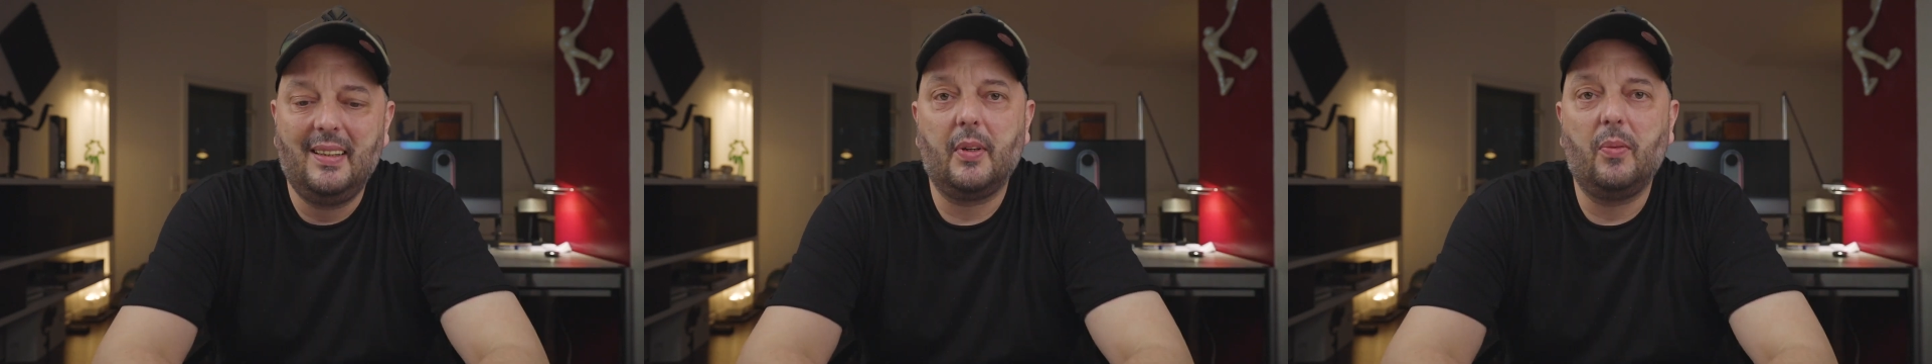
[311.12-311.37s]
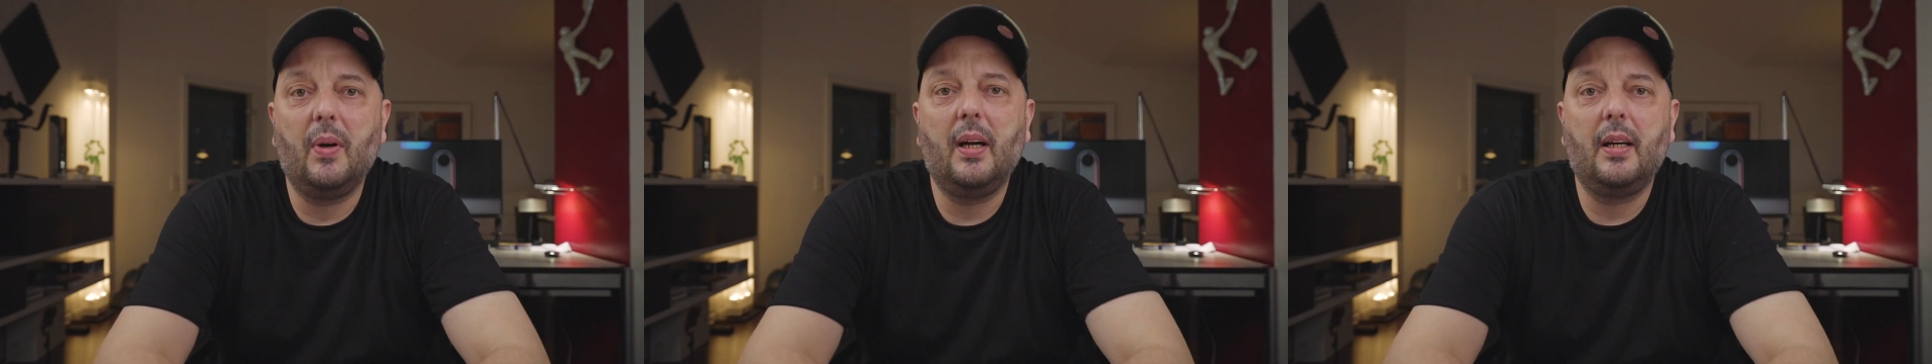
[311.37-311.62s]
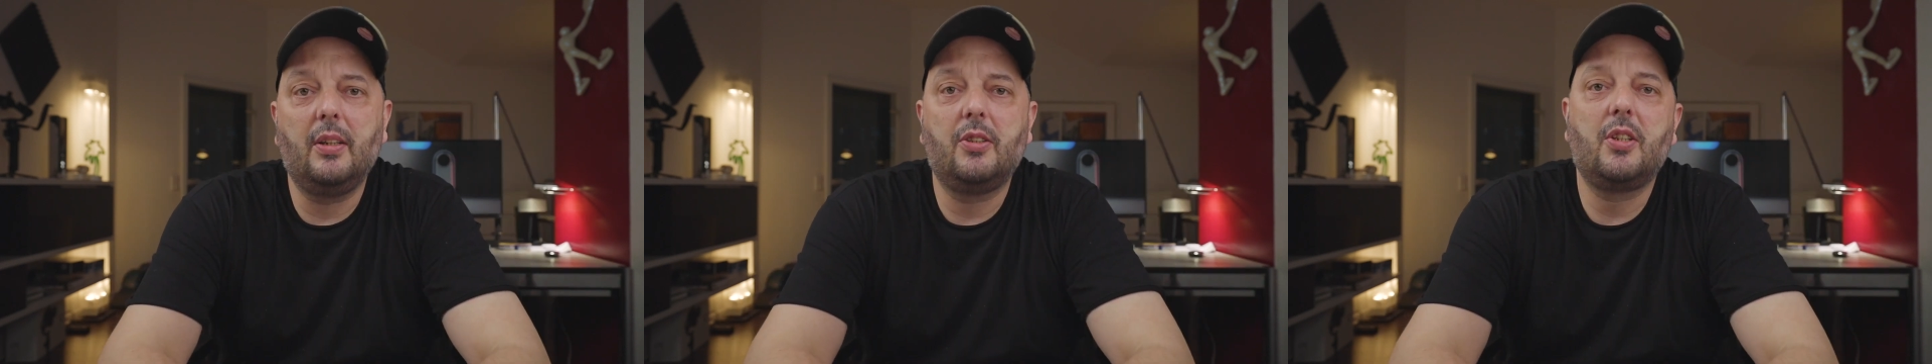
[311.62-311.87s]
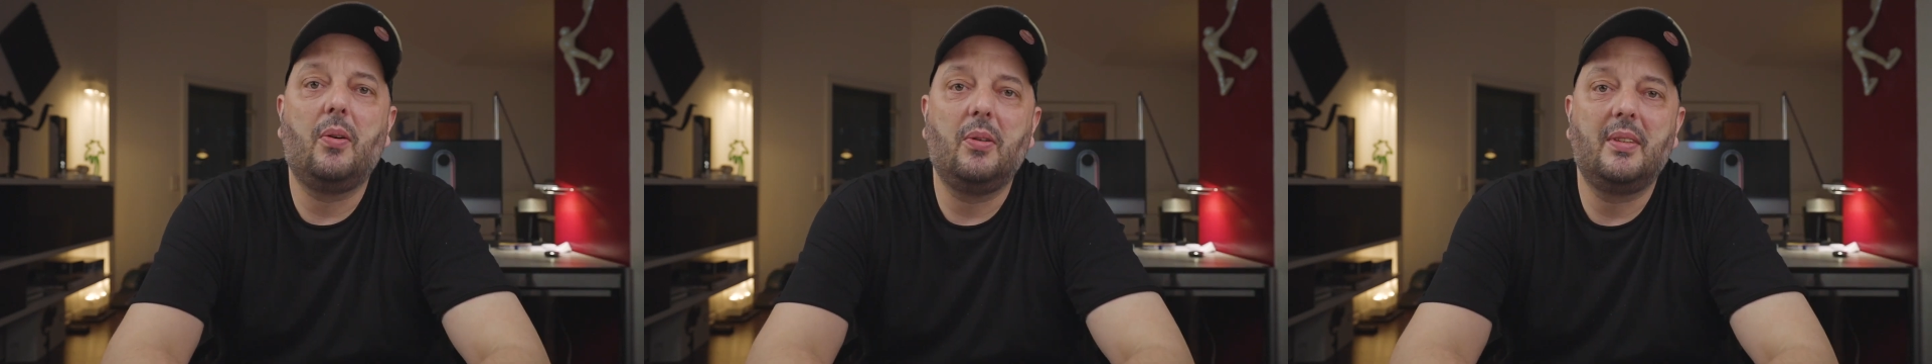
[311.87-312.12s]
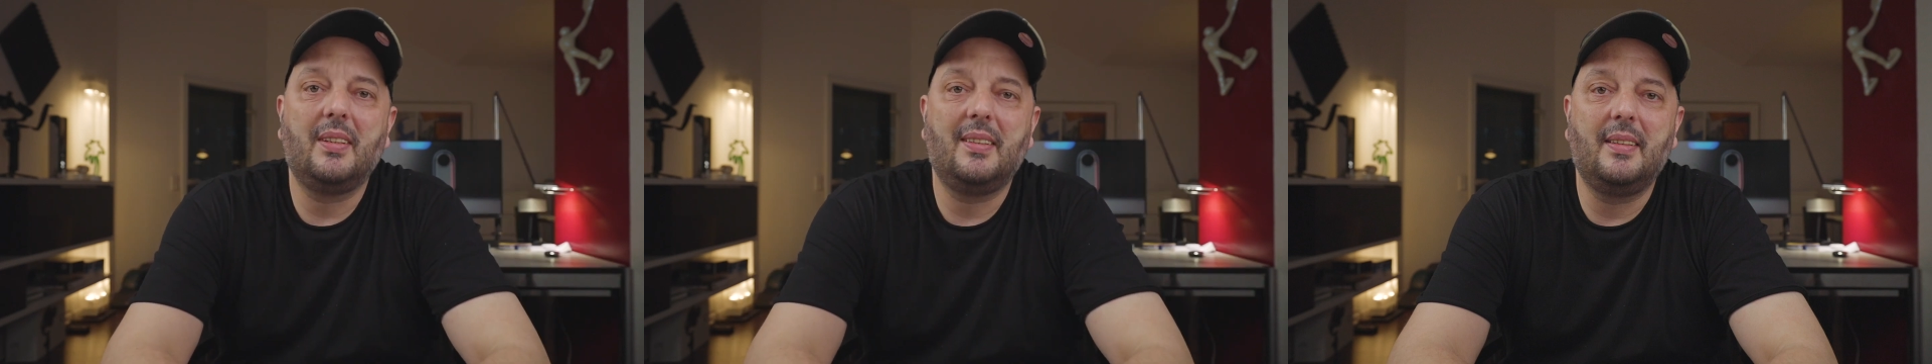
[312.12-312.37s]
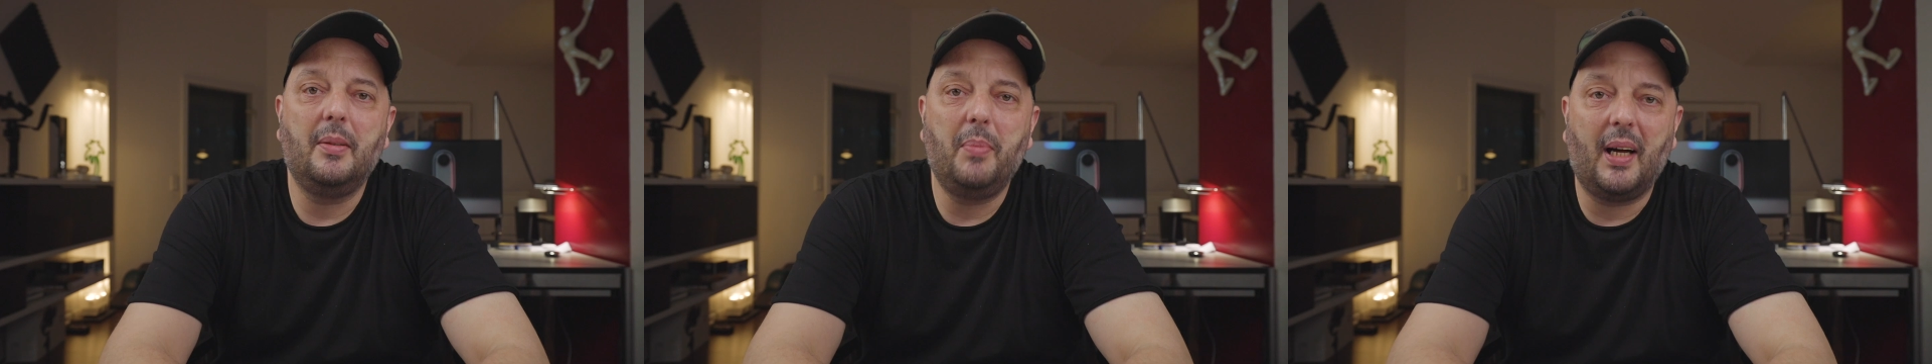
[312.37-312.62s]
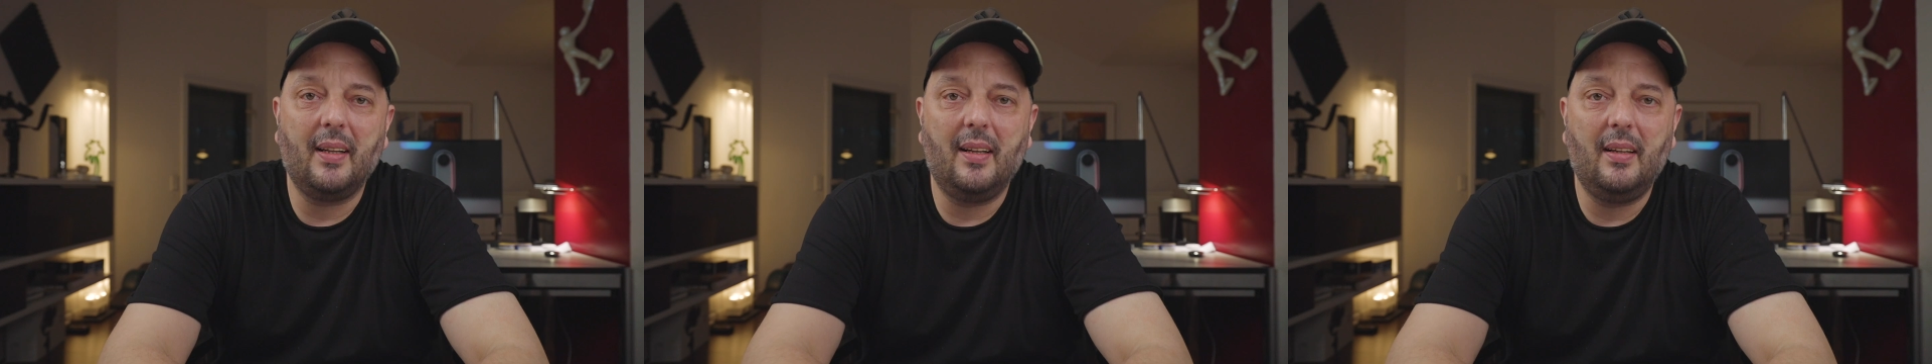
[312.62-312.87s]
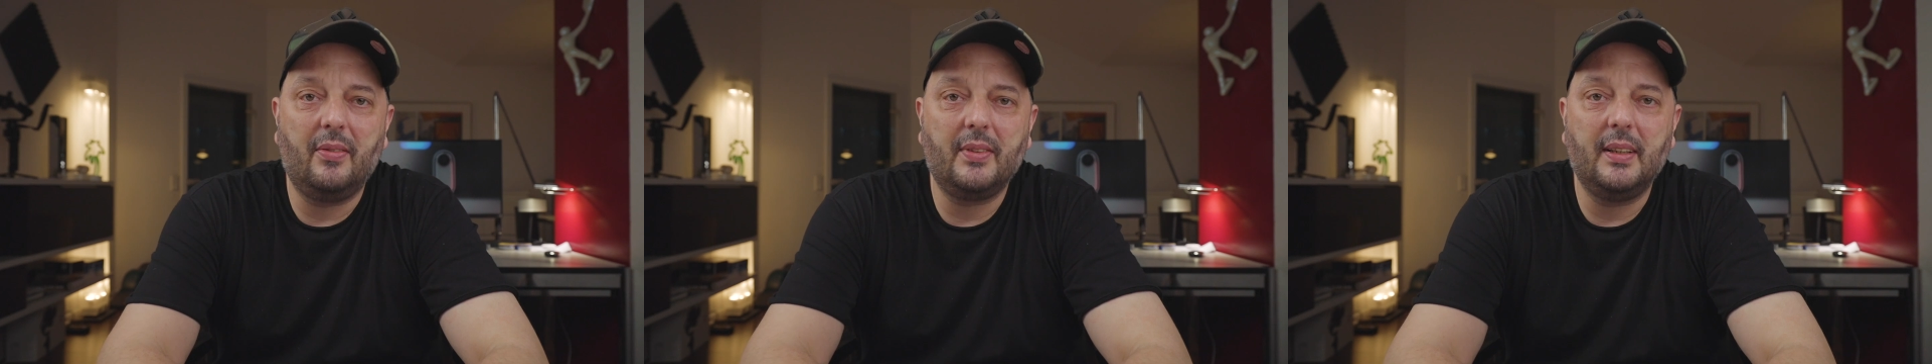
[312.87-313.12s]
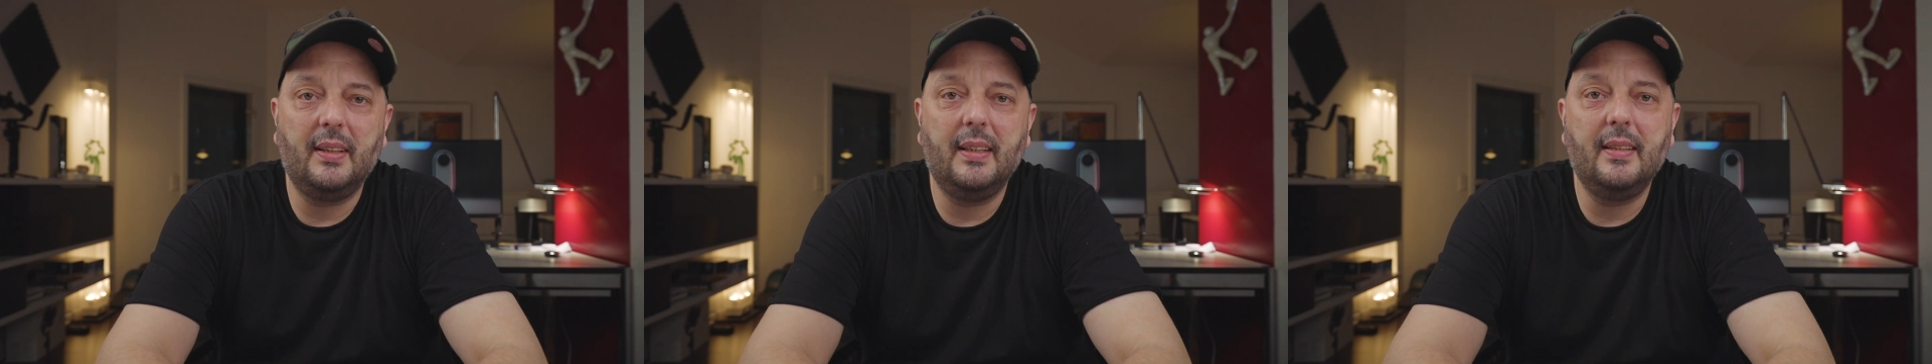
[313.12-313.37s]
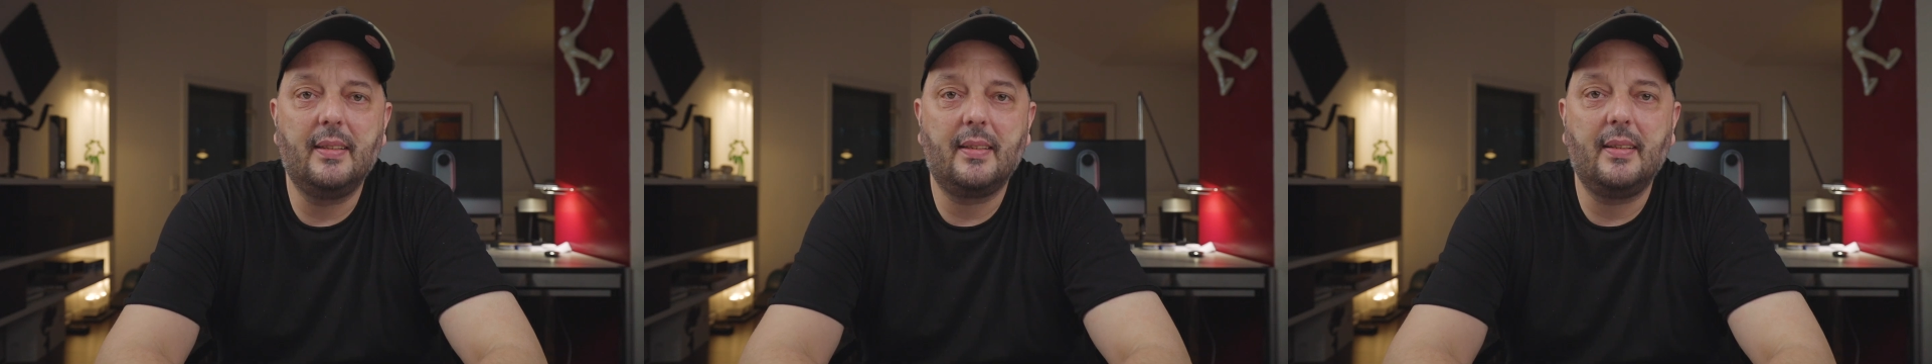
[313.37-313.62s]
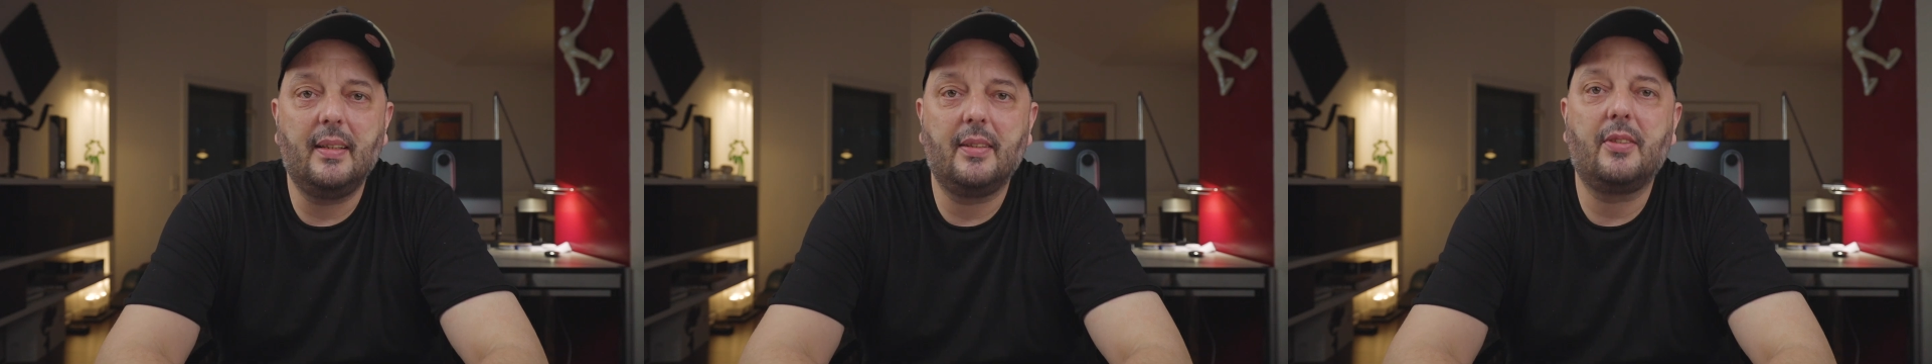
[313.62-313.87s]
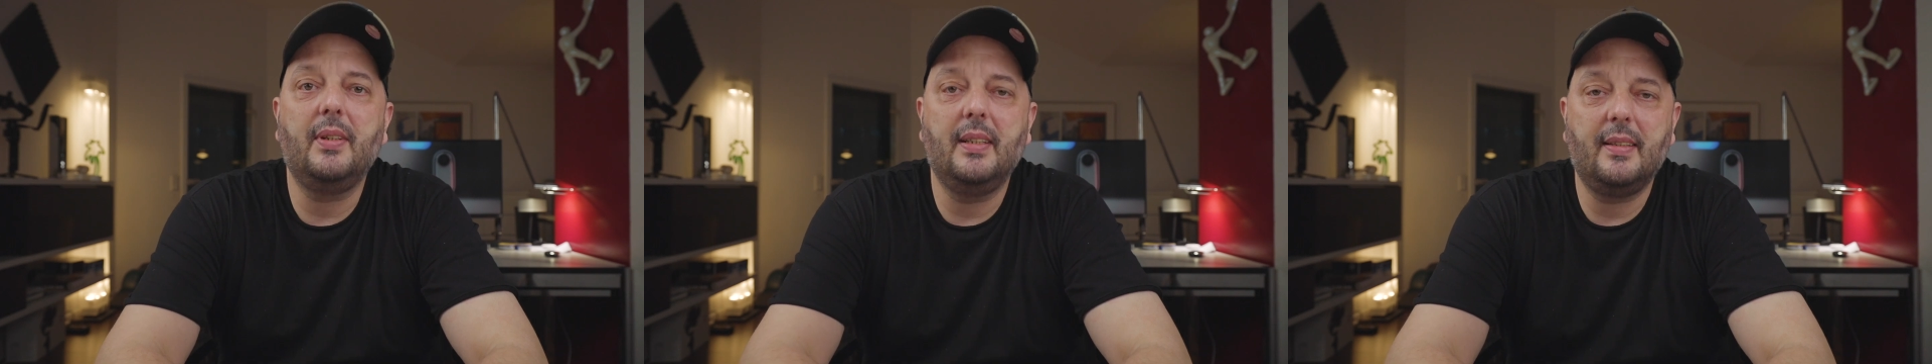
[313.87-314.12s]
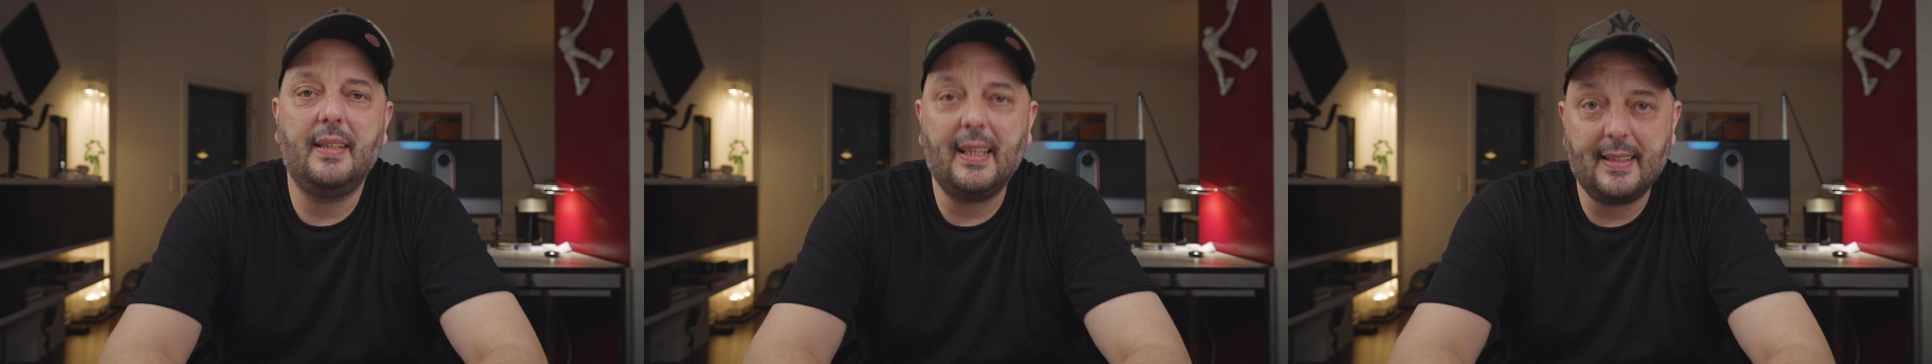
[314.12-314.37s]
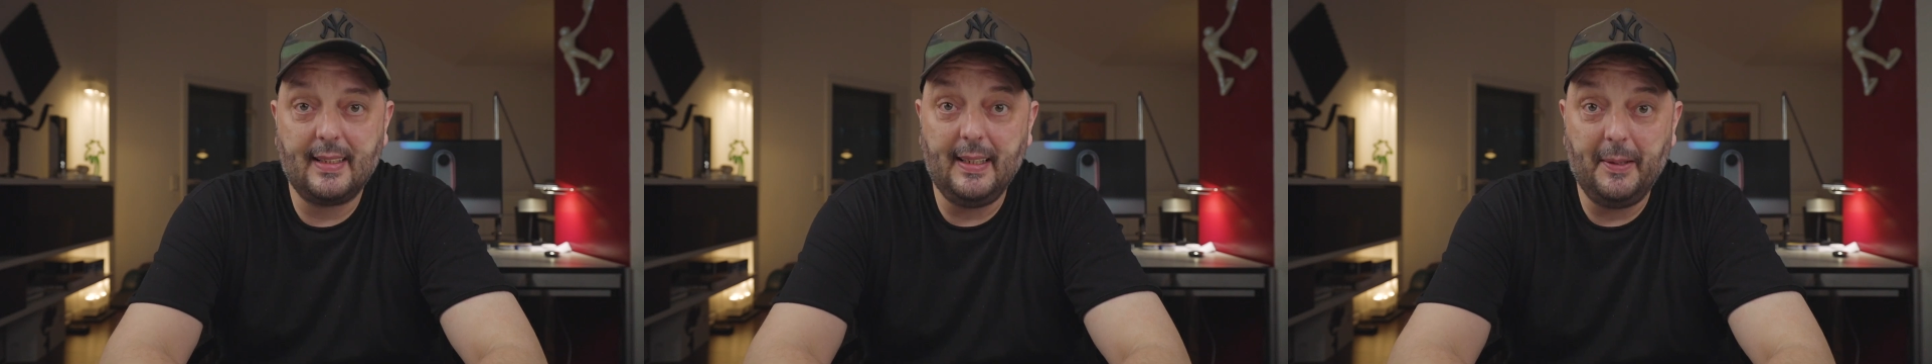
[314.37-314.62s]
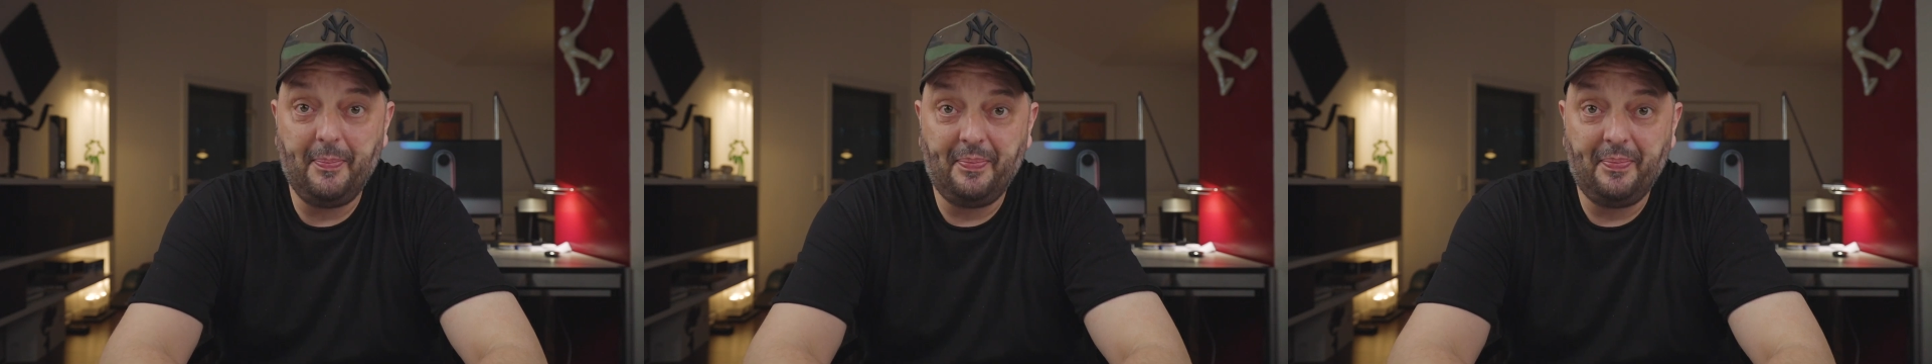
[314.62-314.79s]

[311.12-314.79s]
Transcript: where I showed the bundle of the Insta360.